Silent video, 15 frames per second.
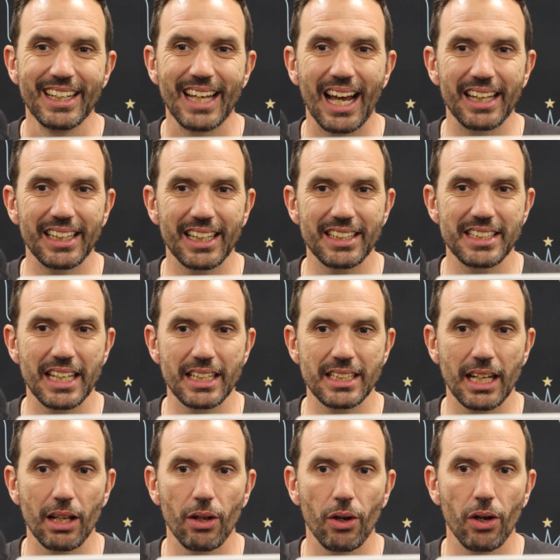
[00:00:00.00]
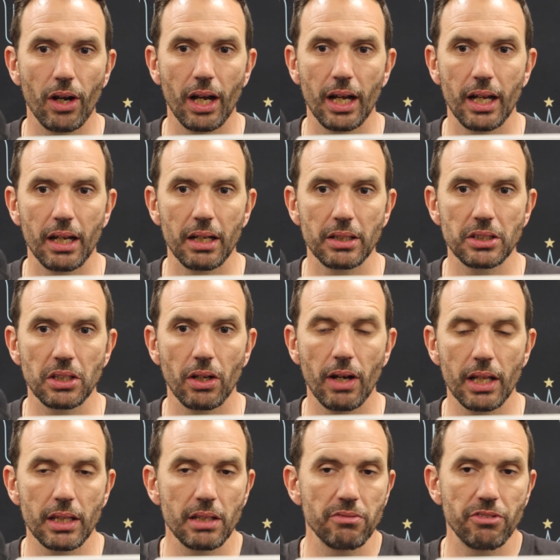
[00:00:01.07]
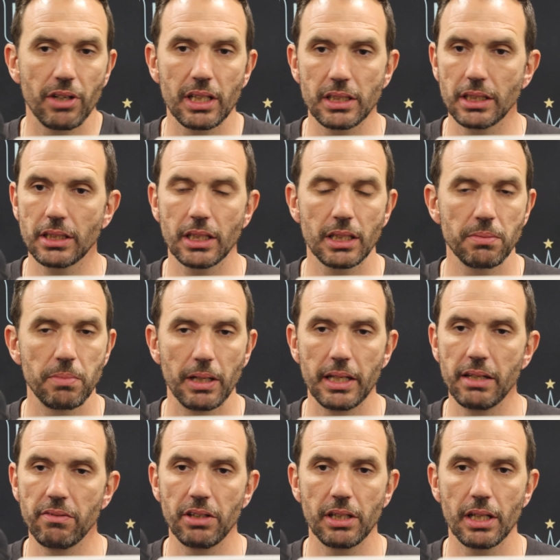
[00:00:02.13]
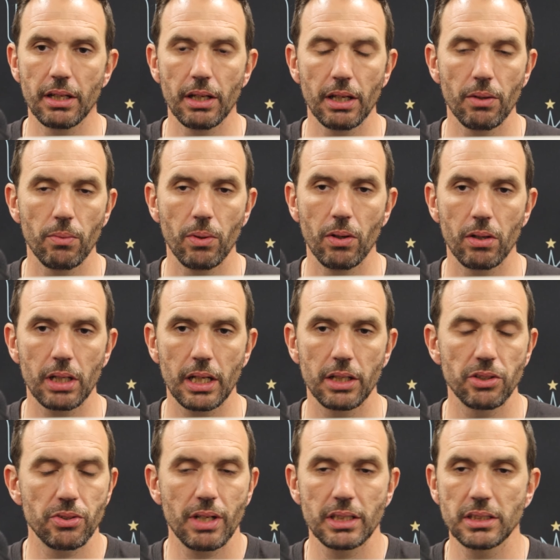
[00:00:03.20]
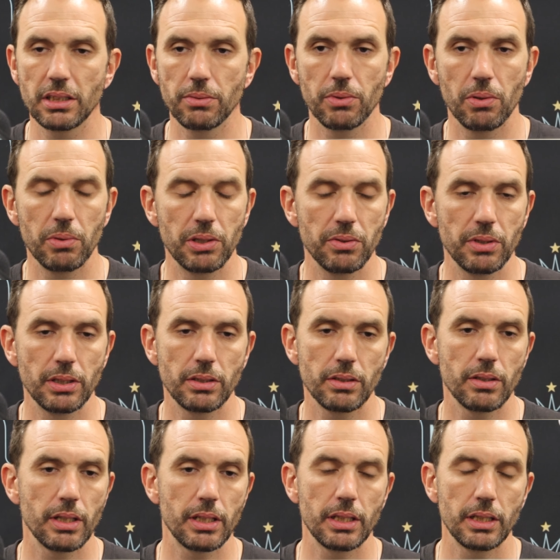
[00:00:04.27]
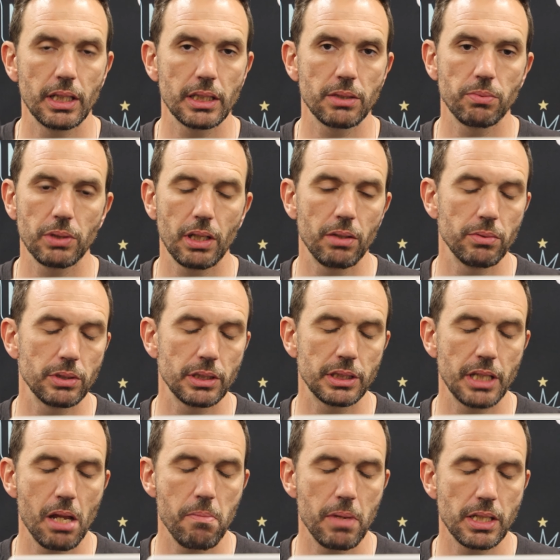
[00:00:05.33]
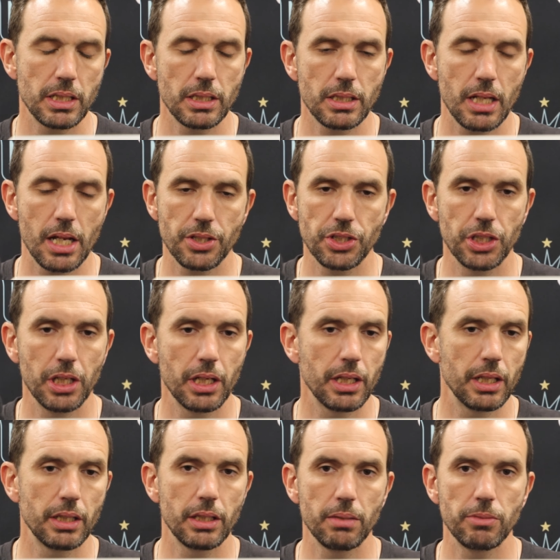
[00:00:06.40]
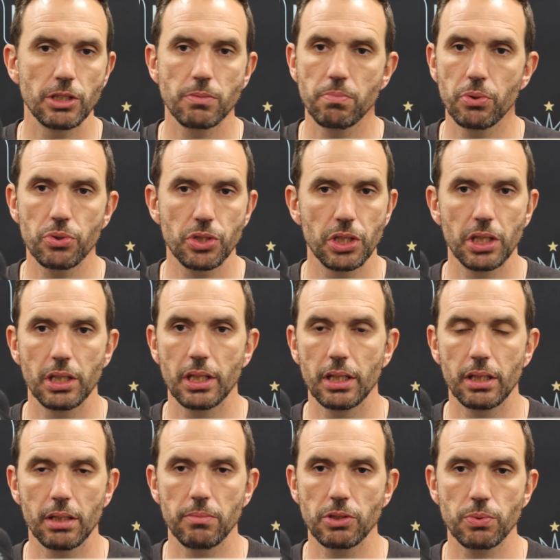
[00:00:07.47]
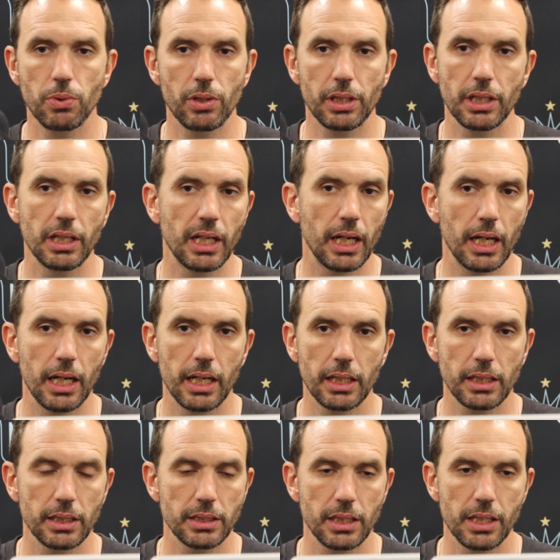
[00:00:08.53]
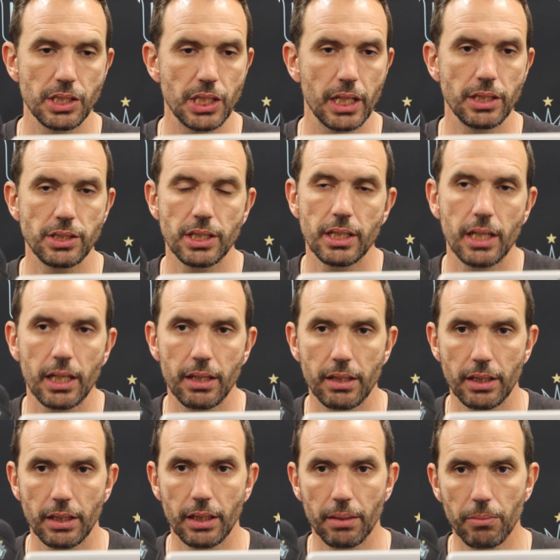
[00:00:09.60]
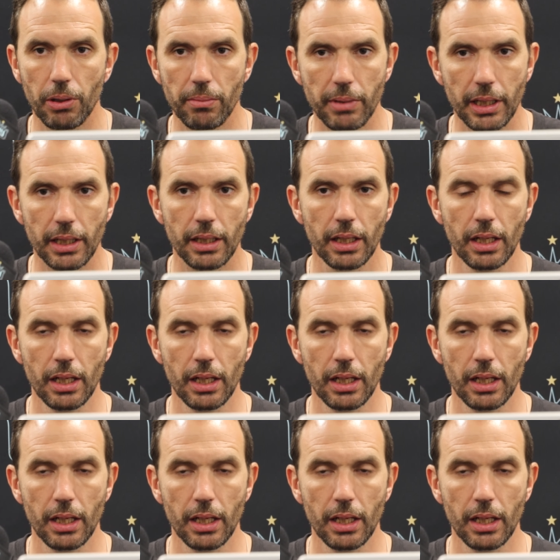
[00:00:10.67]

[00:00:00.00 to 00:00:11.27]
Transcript: and that says a lot. So I think for us, it's just believing the work and trusting what we're doing. I think that was the same message last year. The team is pushing, the team is working hard. As I say, Jen, I think the moment